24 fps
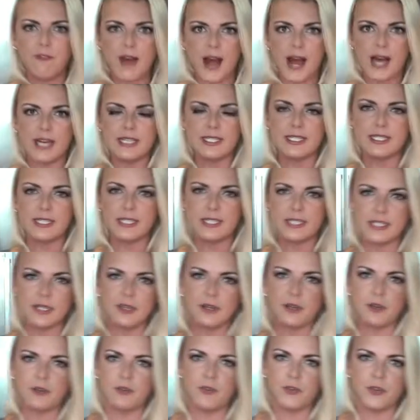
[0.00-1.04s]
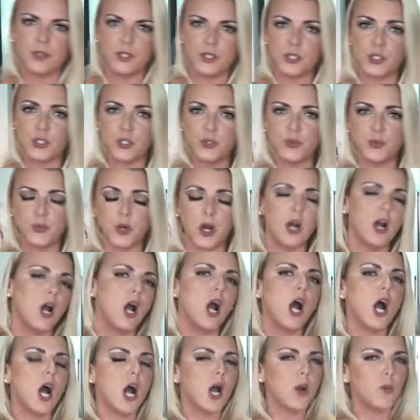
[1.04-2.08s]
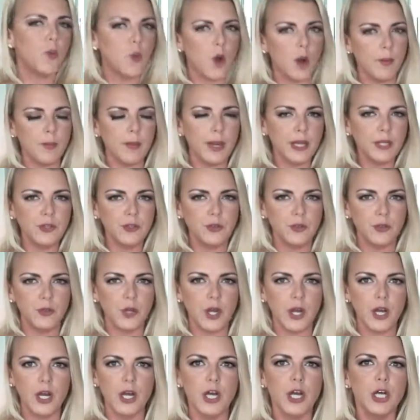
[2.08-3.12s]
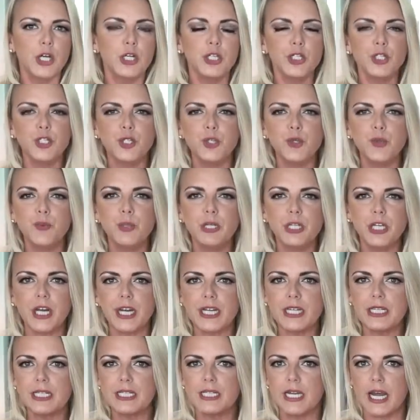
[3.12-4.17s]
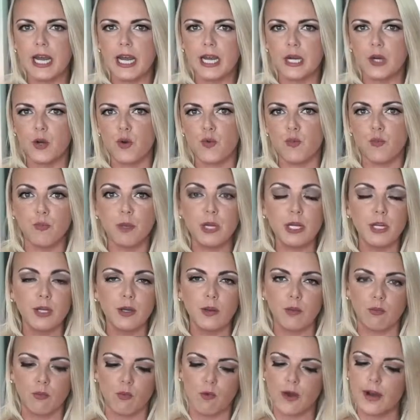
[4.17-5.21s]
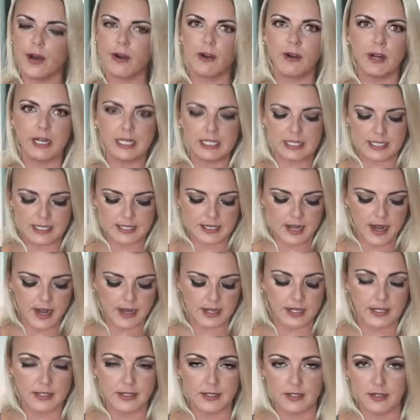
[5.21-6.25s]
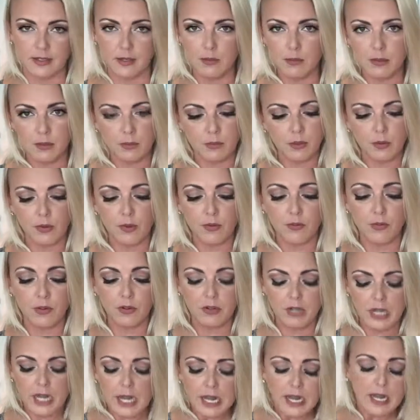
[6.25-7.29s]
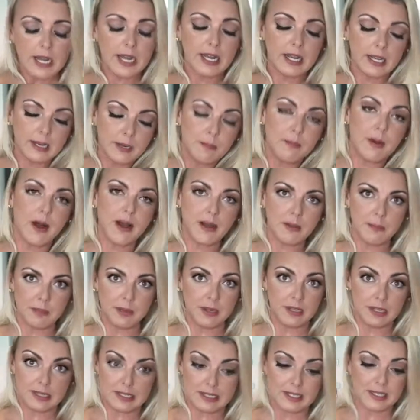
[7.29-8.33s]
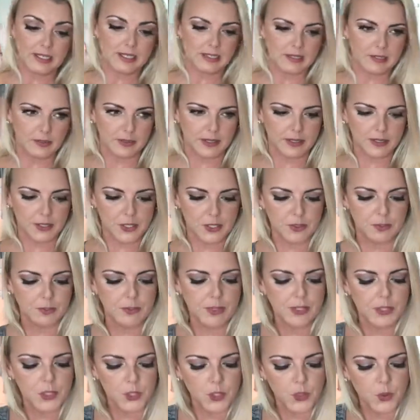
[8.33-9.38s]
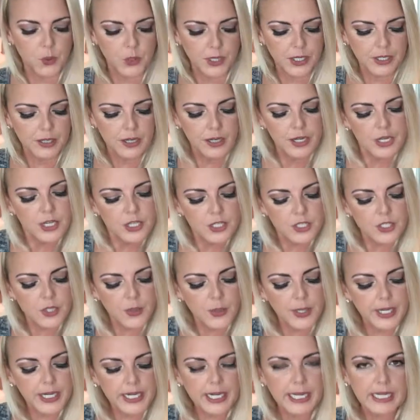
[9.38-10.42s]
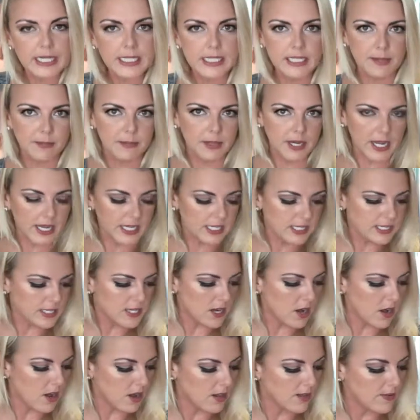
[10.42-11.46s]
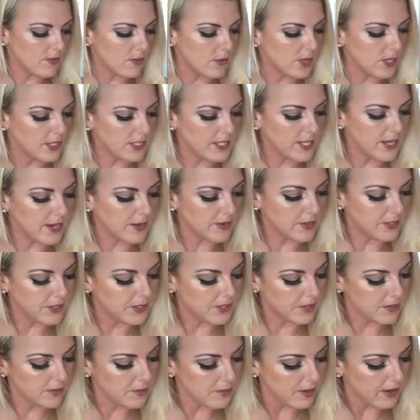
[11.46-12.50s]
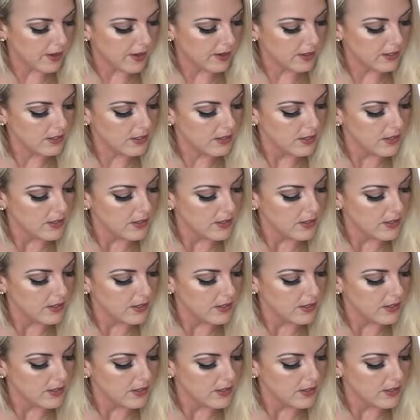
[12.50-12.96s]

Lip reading: fast sear for this tuna. I want my tuna to be nice and medium rare inside. It's gonna be beautiful, and in my opinion, that's the way it should be enjoyed. So we're gonna get some nice olive oil down into the pan.